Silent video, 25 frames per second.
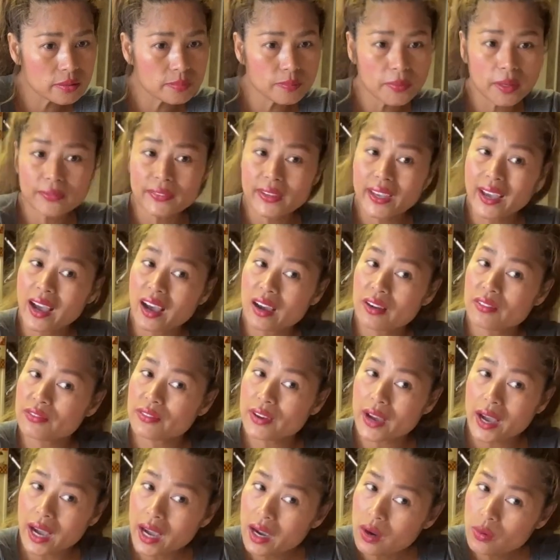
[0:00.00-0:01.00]
maybe half
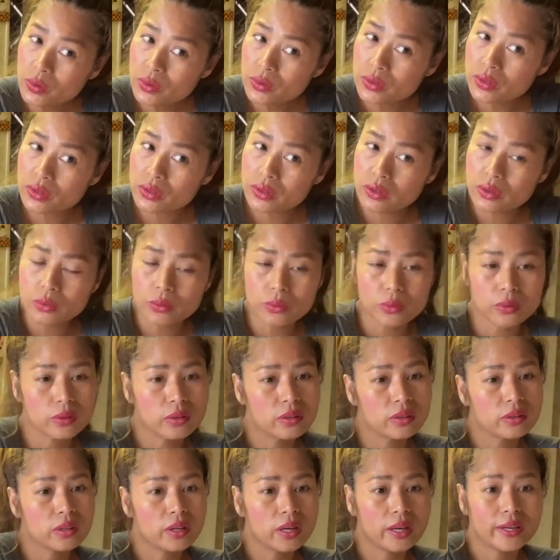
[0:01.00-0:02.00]
hour or
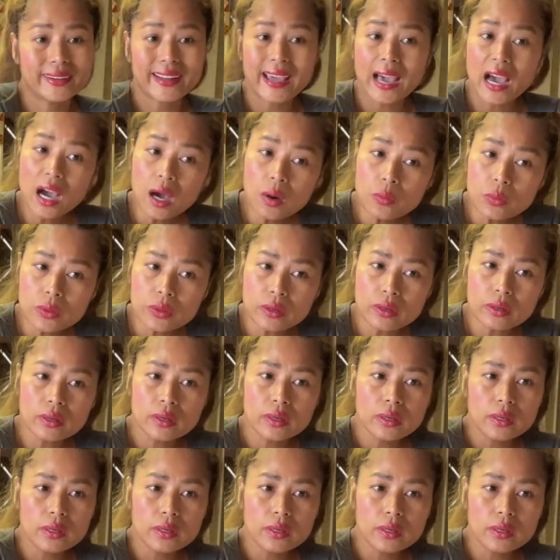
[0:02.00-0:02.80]
an hour.